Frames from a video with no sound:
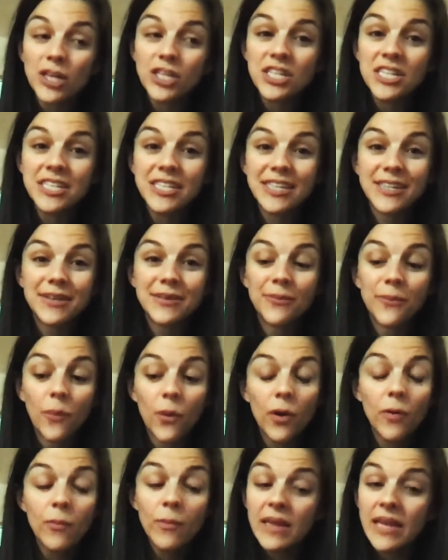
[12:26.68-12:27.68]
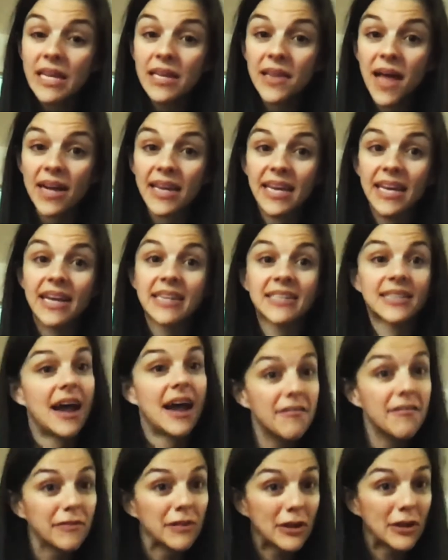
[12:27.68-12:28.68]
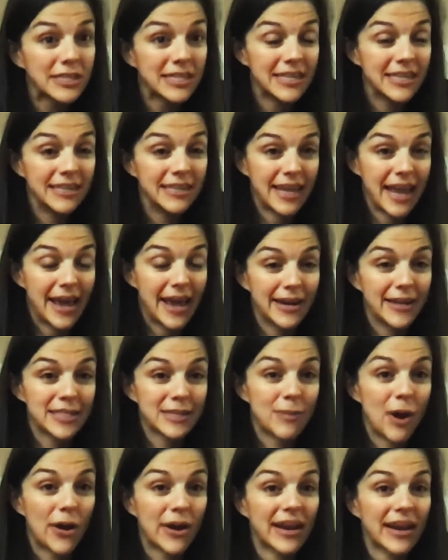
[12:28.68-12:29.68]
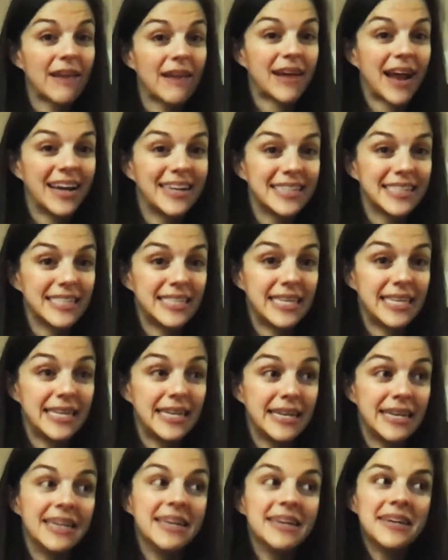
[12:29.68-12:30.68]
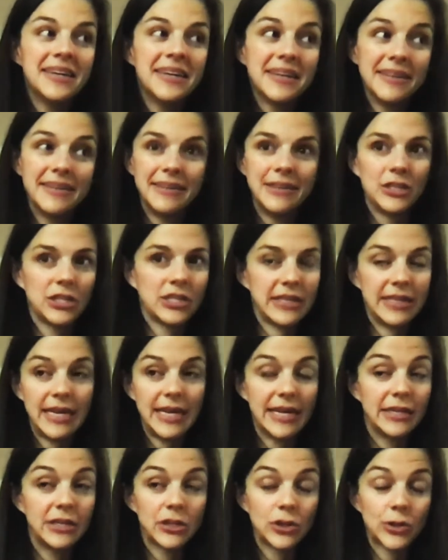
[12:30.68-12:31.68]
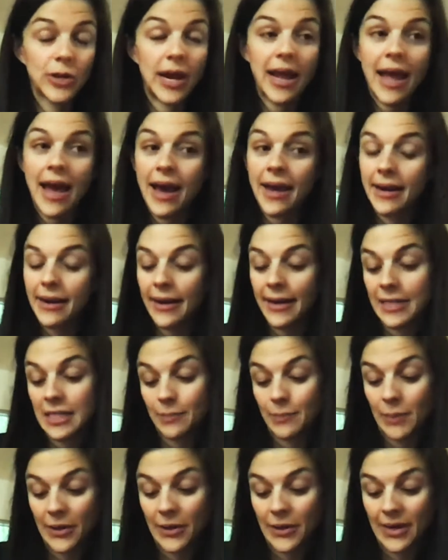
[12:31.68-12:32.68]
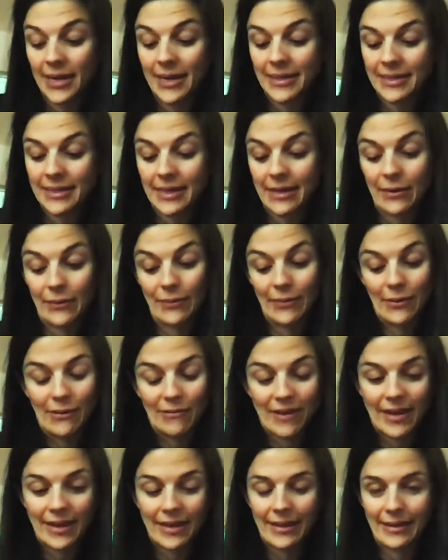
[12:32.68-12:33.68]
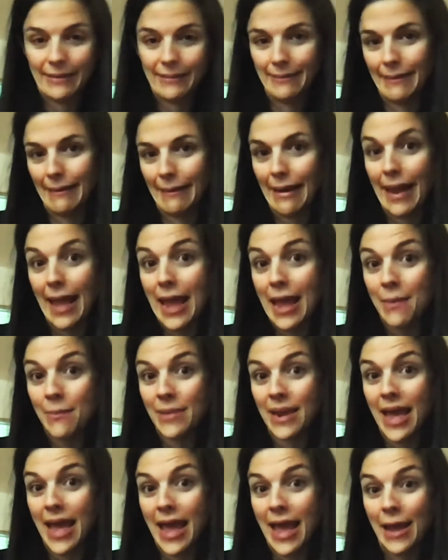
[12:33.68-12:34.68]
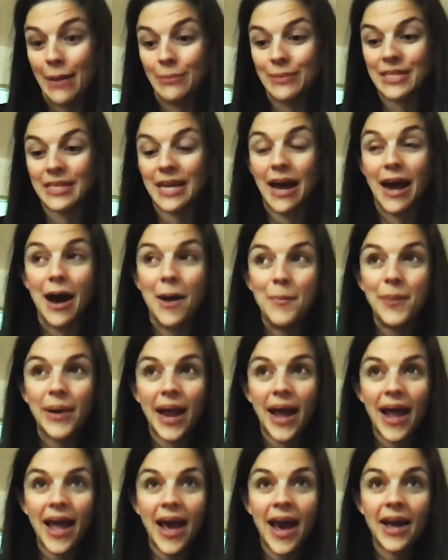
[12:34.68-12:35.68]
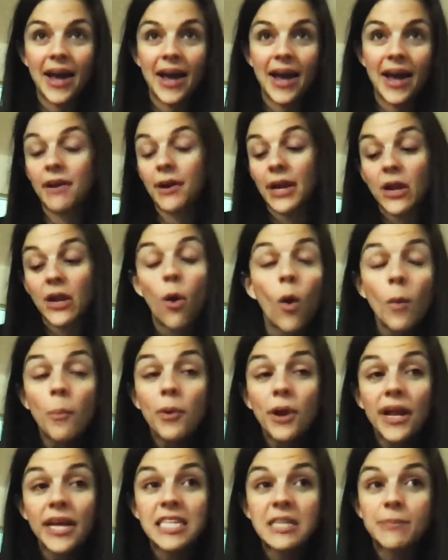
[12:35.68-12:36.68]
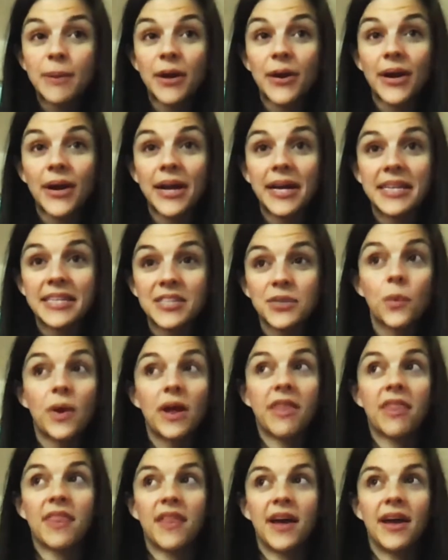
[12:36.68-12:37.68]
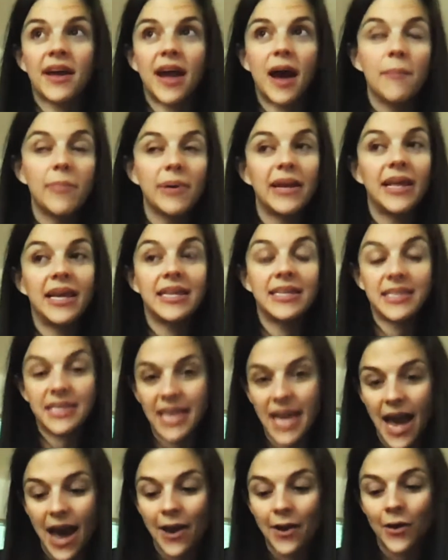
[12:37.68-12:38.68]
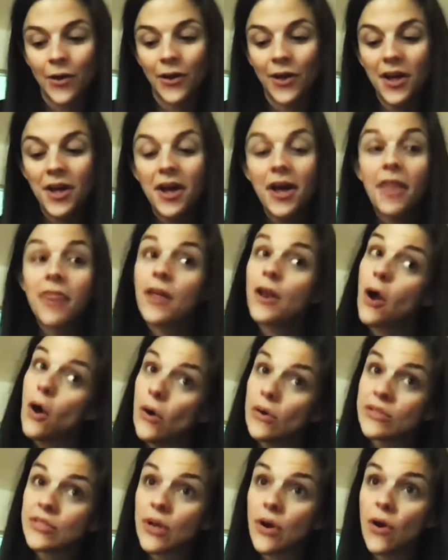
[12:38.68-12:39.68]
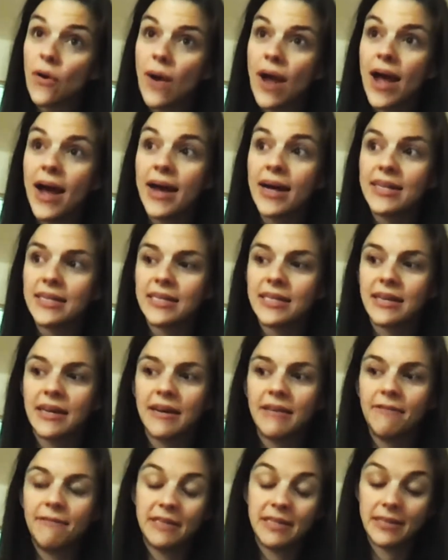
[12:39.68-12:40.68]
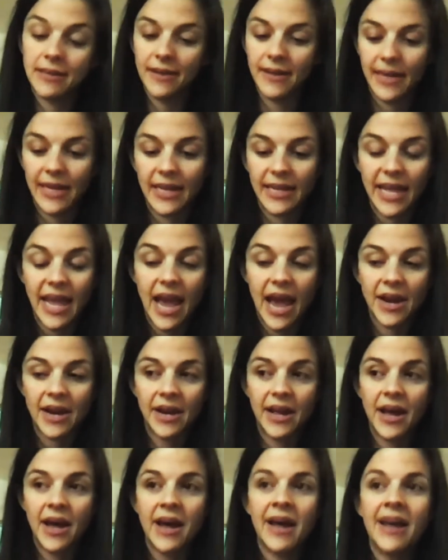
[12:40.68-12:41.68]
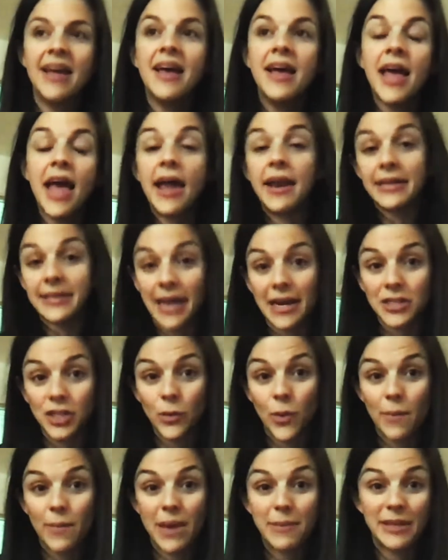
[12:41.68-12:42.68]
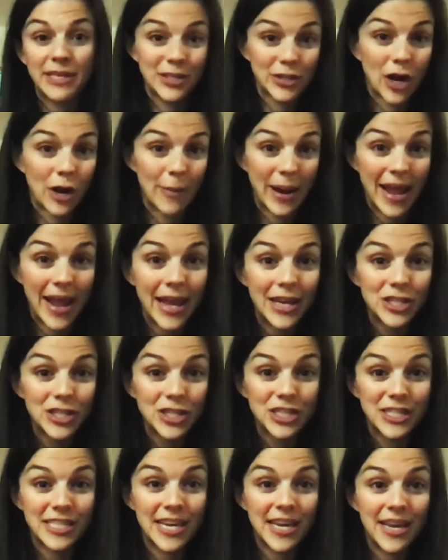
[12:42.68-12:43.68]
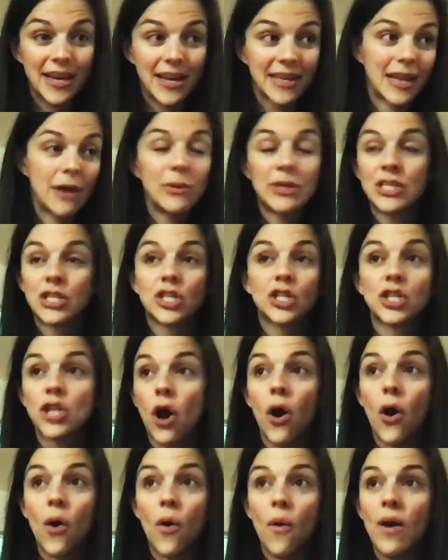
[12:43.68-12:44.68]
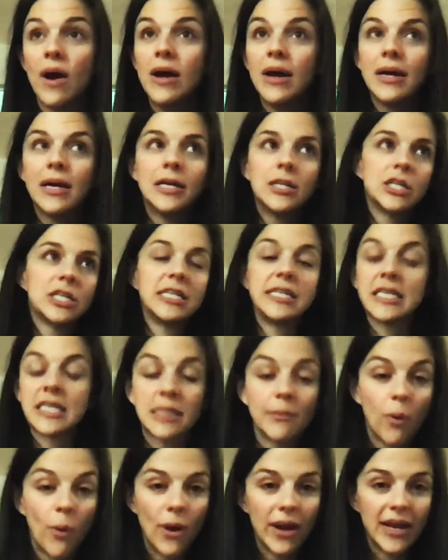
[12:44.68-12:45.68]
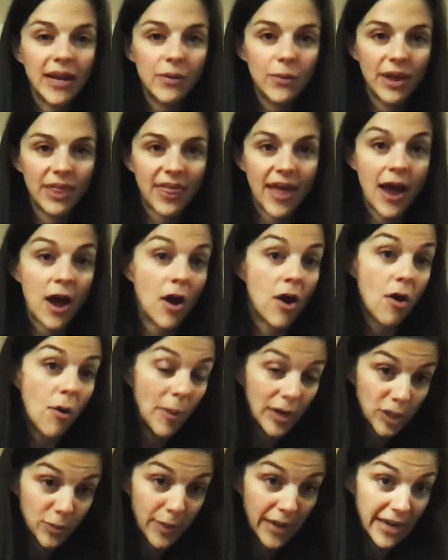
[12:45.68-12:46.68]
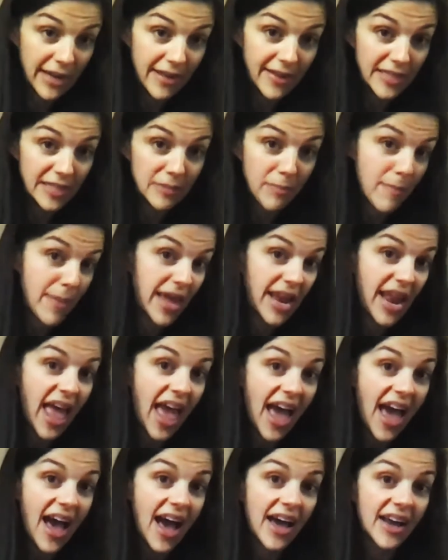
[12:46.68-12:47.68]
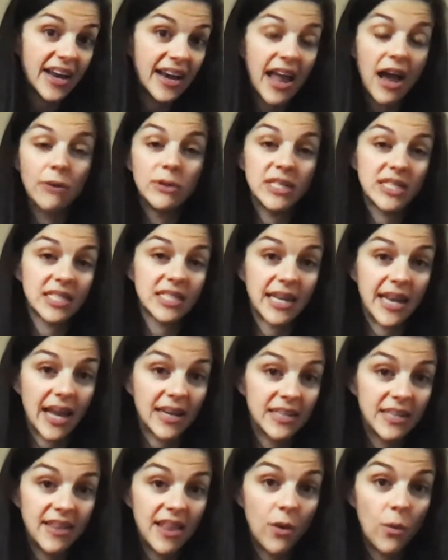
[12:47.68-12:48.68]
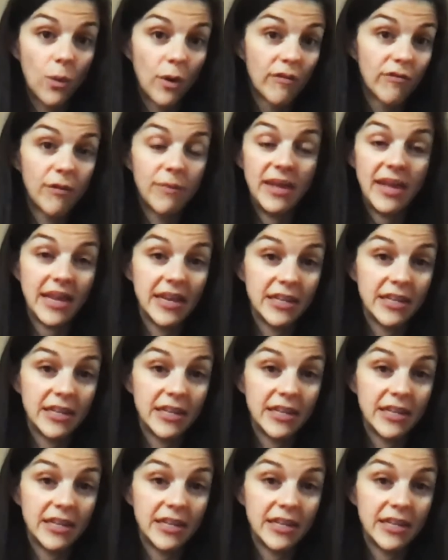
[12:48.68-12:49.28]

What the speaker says: In Washington, we're really lucky because I've looked at Canada's market. I've kind of seen just the industry. I had an experience, I don't know if I can name names, but I had a very corporate experience with a company in Seattle that also has a facility in Canada. And it's actually what made me start my agency because I was so just disappointed with how much money these men had and how disconnected they were from the